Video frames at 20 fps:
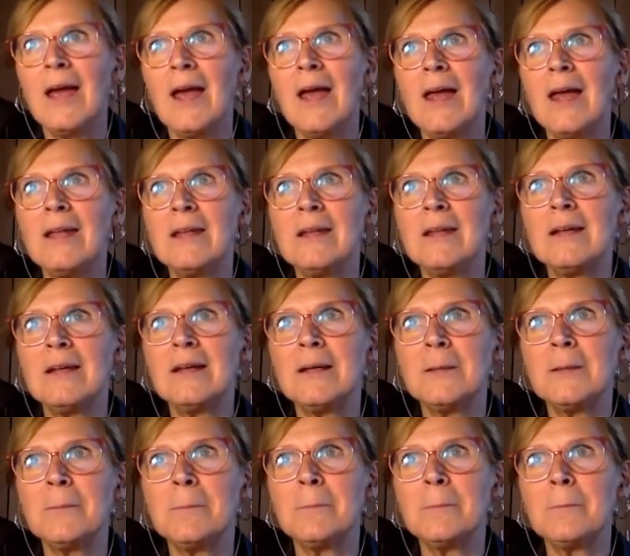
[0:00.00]

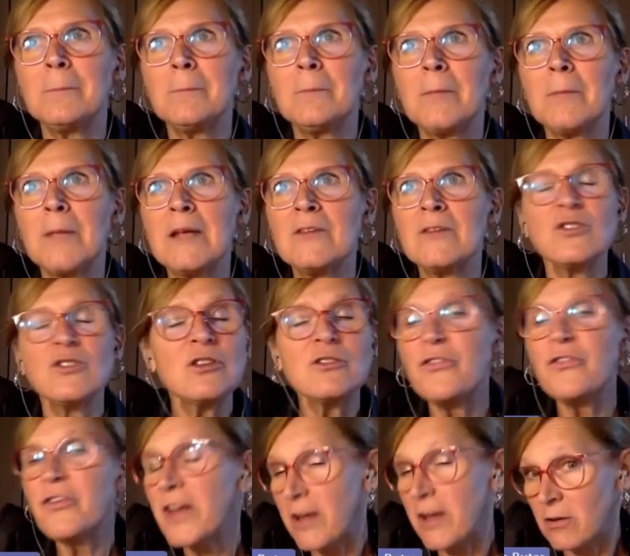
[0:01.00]
and it's not
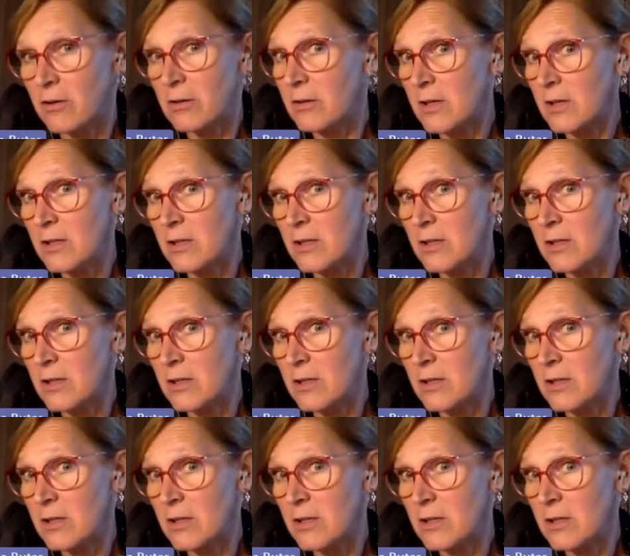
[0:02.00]
fair.